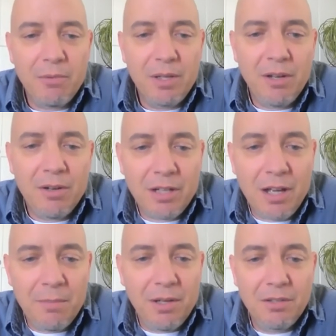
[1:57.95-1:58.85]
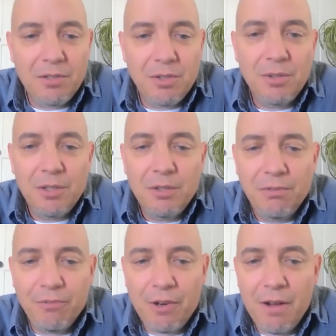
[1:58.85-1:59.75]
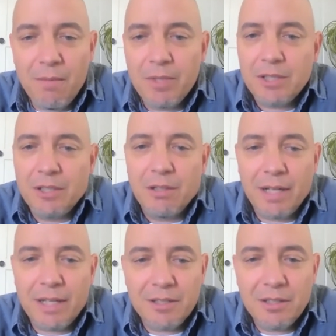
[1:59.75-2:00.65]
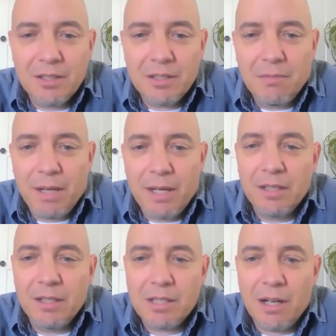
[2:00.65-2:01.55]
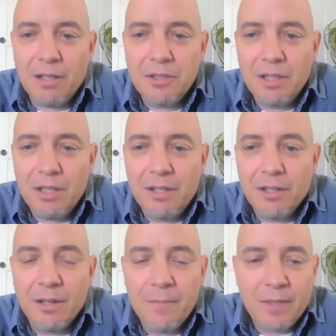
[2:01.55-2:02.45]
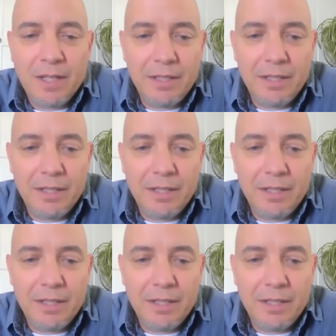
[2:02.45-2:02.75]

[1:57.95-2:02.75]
we are coming to you from the Center of Excellence in Paleontology here at